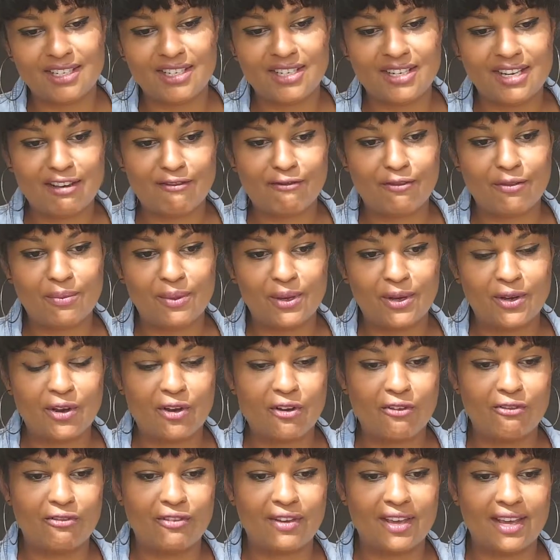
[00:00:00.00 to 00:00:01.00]
that you get from the
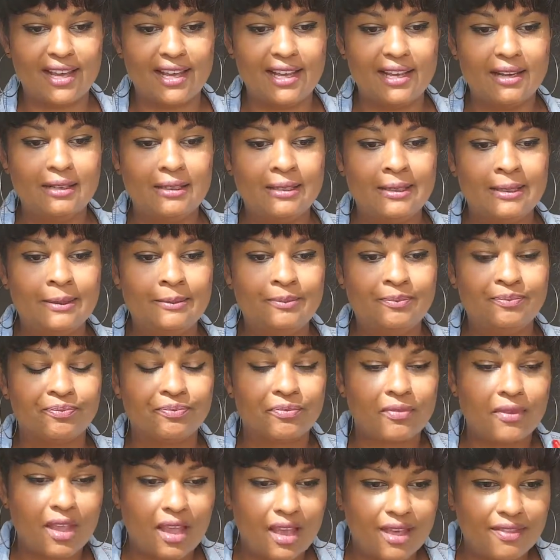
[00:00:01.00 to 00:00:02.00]
coffee,
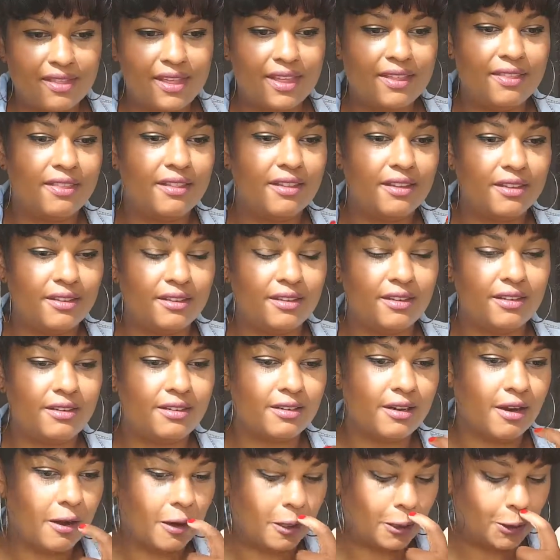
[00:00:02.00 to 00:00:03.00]
and then the
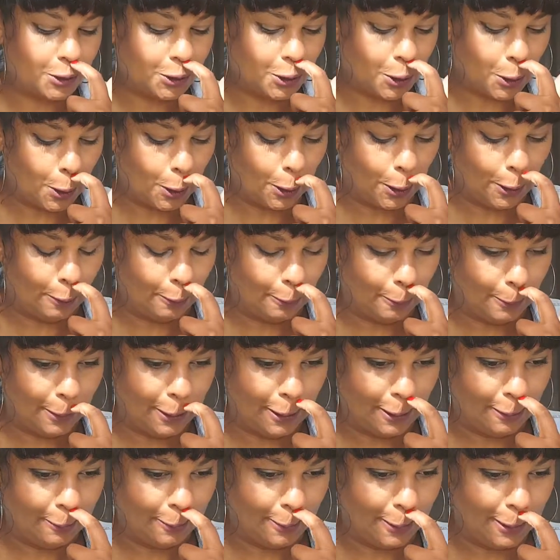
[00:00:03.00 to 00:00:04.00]
dark chocolate
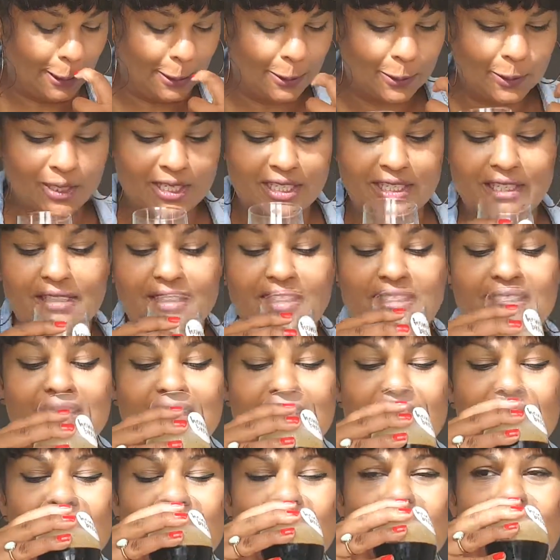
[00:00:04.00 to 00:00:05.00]
flavour. It's really nice
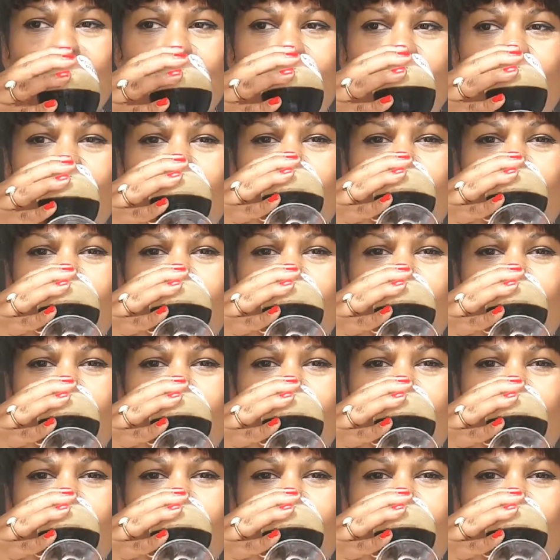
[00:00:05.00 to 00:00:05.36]
actually.